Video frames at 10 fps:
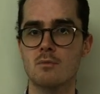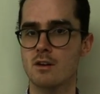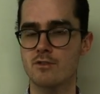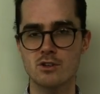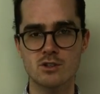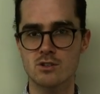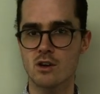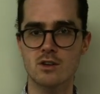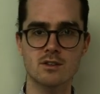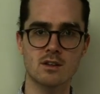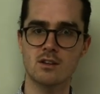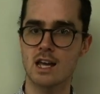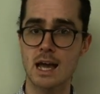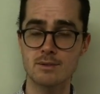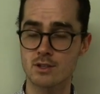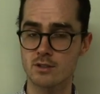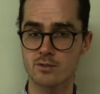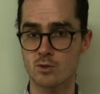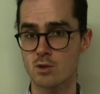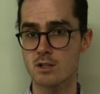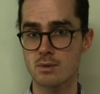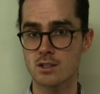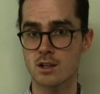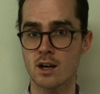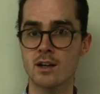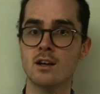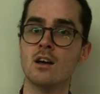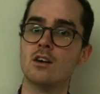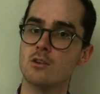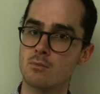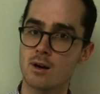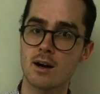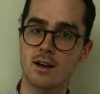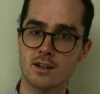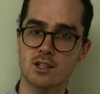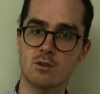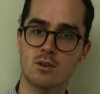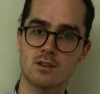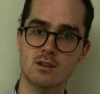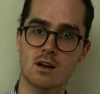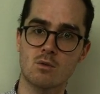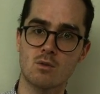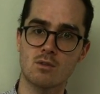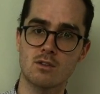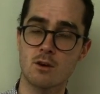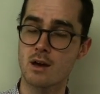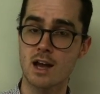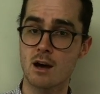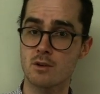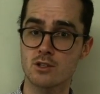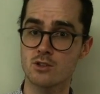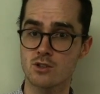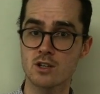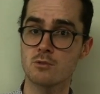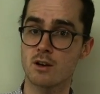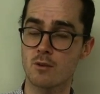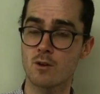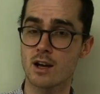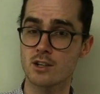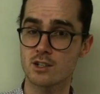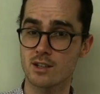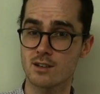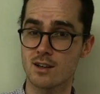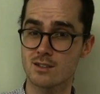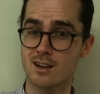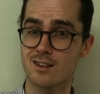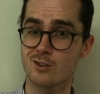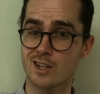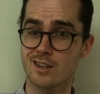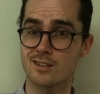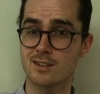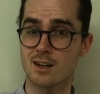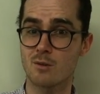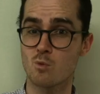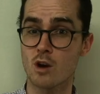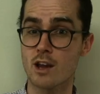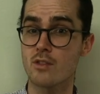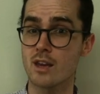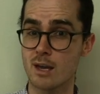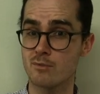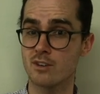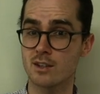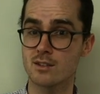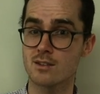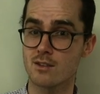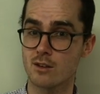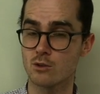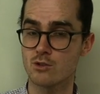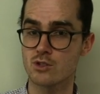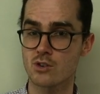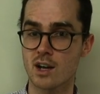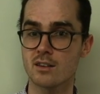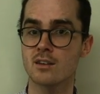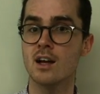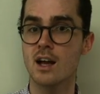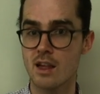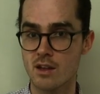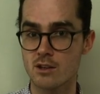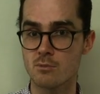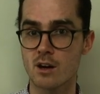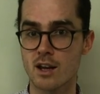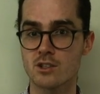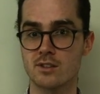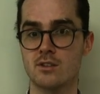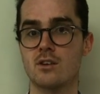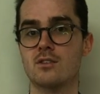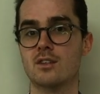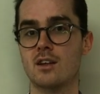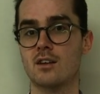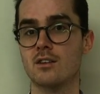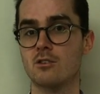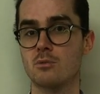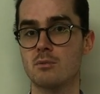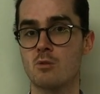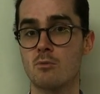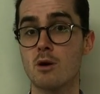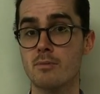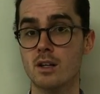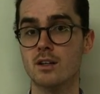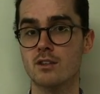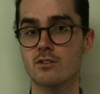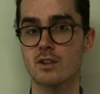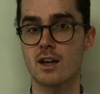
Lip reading: if you just notice that your hamstrings have always been tight, you might actually want to start, no matter how much you stretch, you might want to actually start looking at working on the hip flexors and the glute strength, and then you might actually notice getting a little bit more mobility through the